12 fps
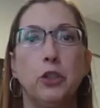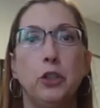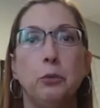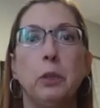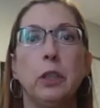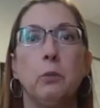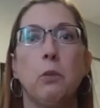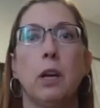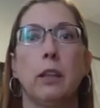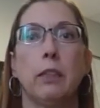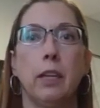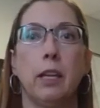you really want
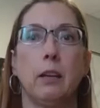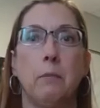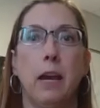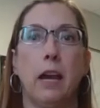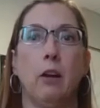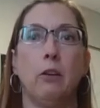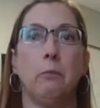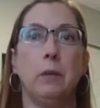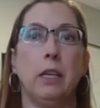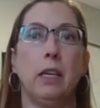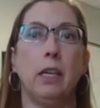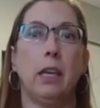to think about
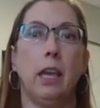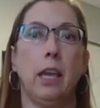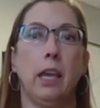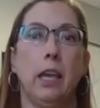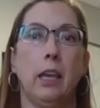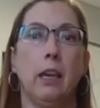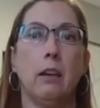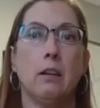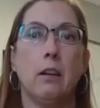being a